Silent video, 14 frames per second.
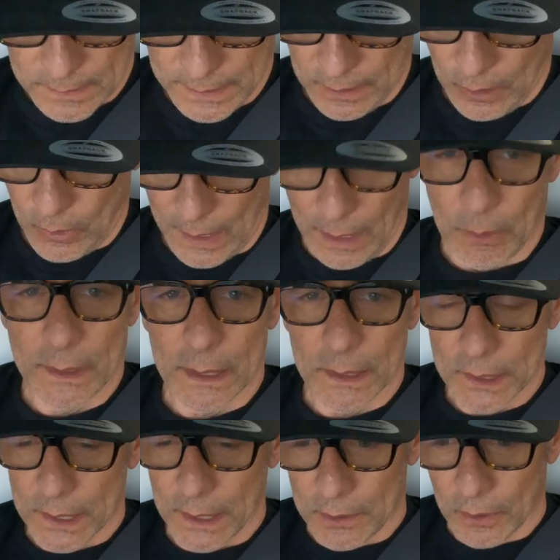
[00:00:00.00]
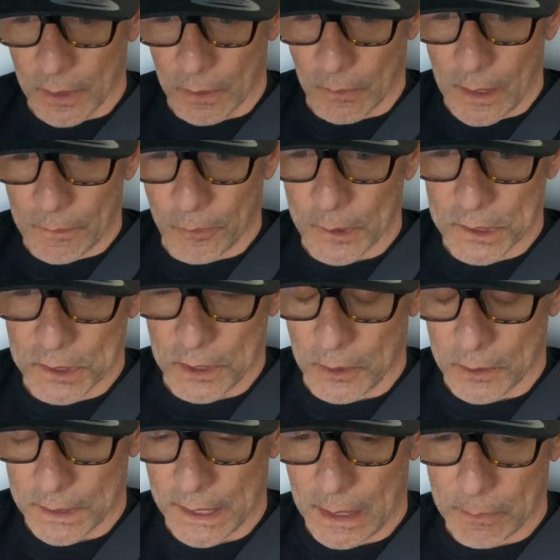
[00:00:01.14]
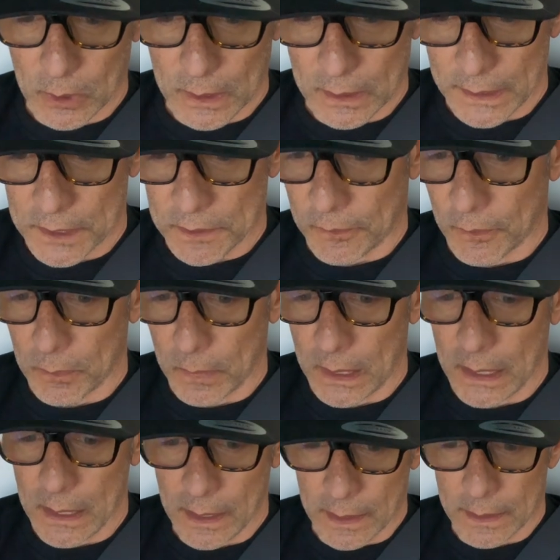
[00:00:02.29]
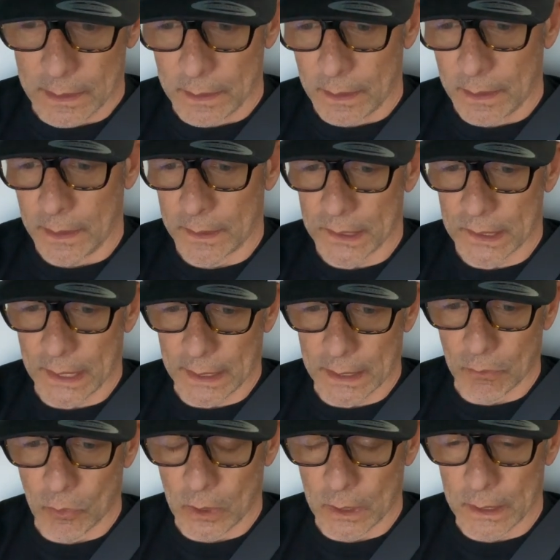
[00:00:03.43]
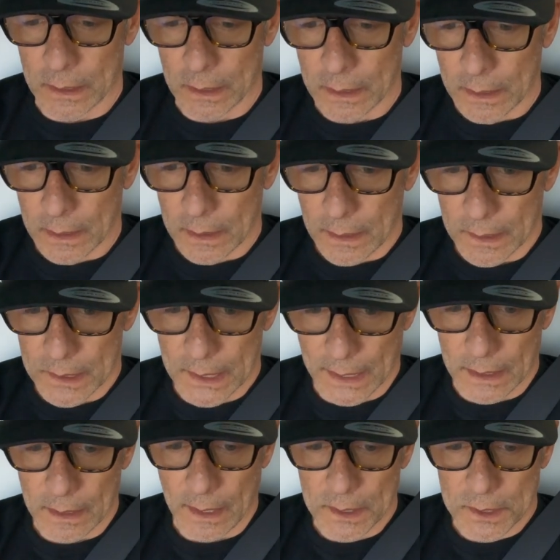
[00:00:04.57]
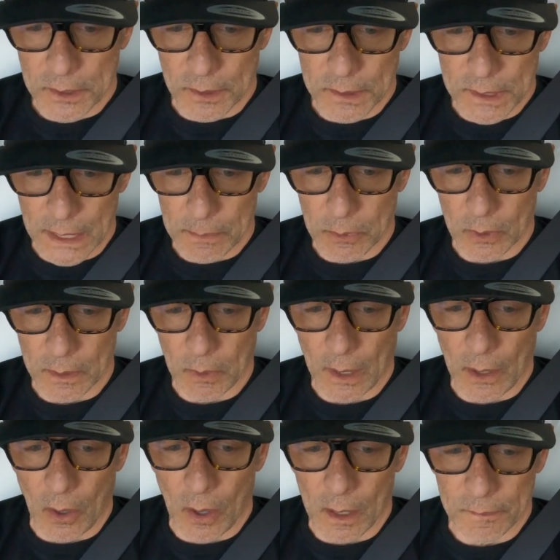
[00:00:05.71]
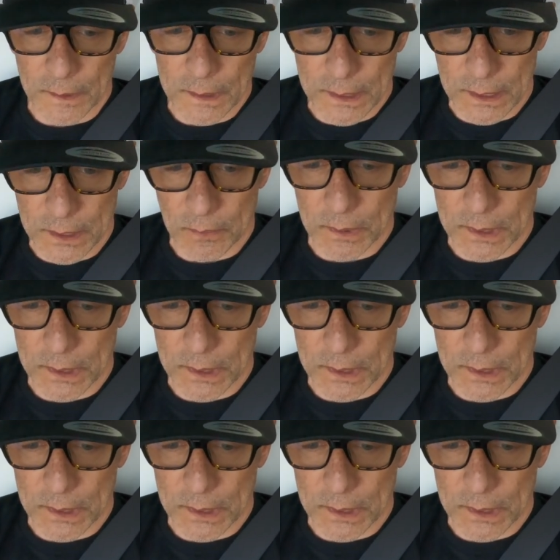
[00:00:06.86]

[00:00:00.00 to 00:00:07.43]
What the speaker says: you know, what I would consider a reference turntable, at least for me, and a second nice turntable in my office. This